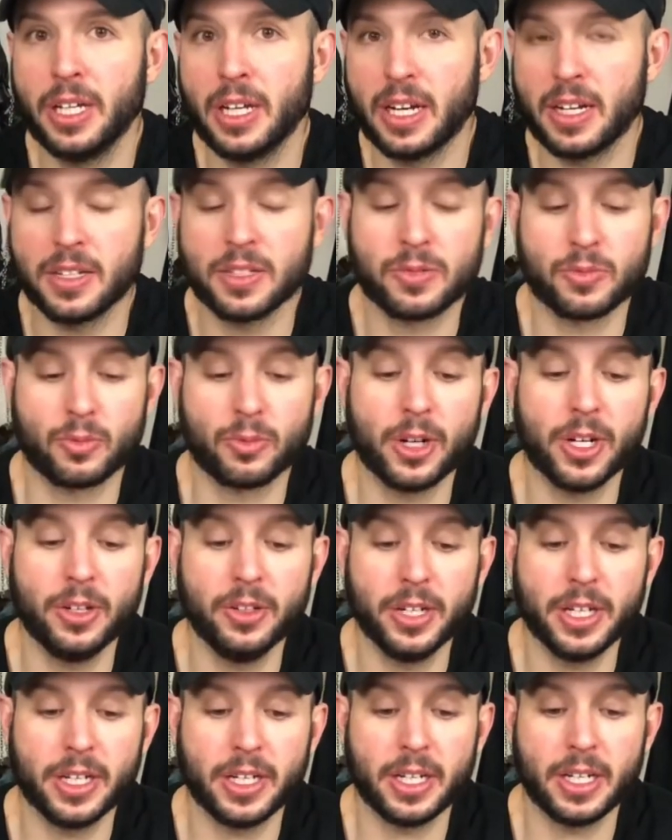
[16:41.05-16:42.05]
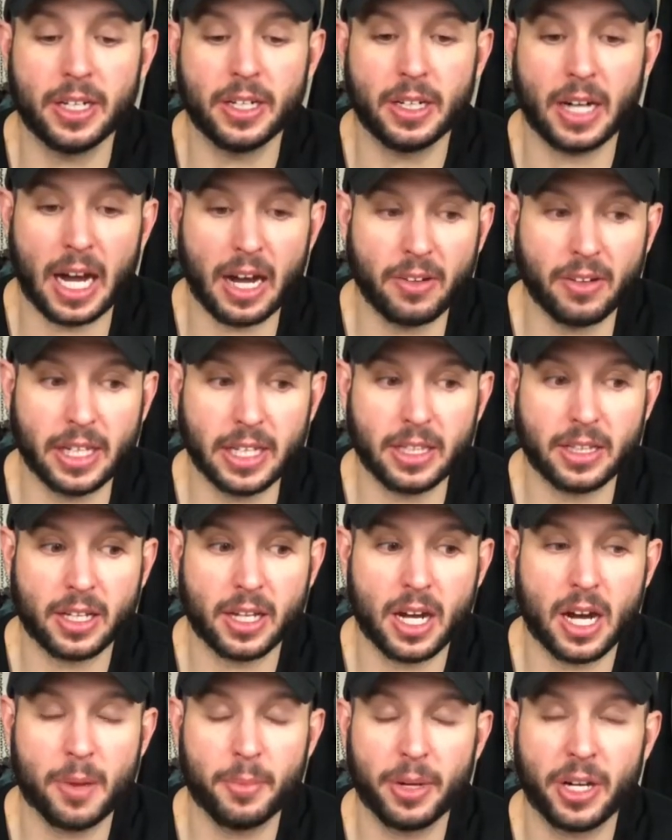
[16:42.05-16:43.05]
I was really, I like the
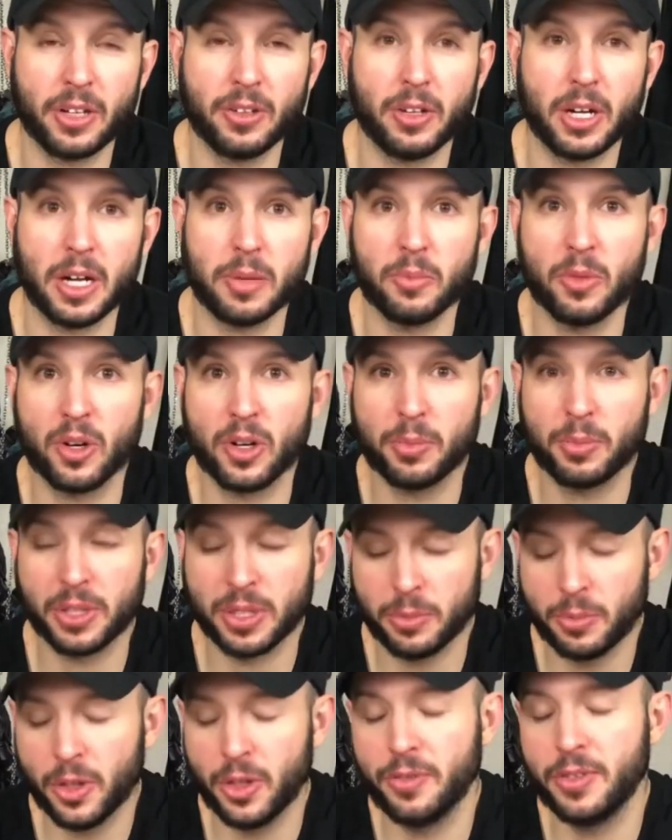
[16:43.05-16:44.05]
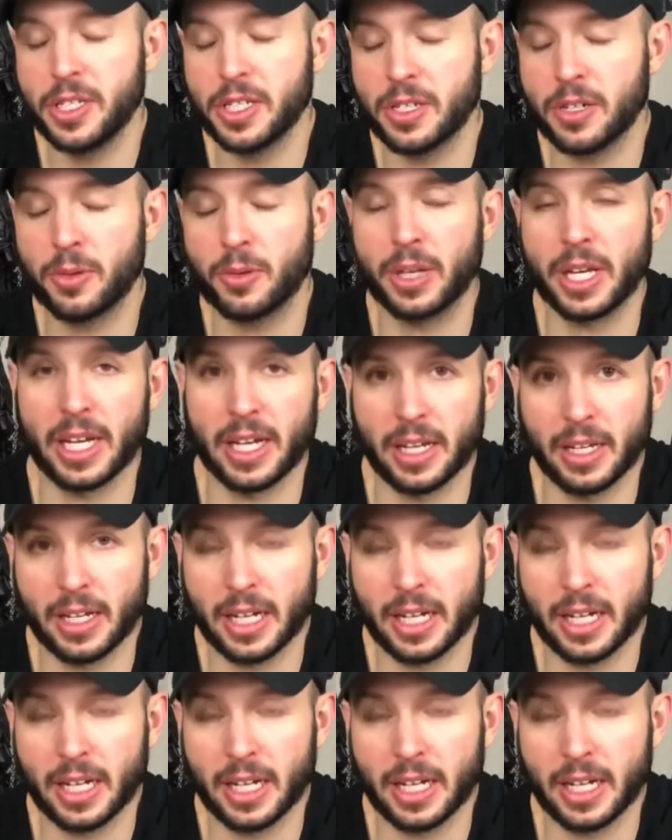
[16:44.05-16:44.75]
comic a lot more, but the movie's okay.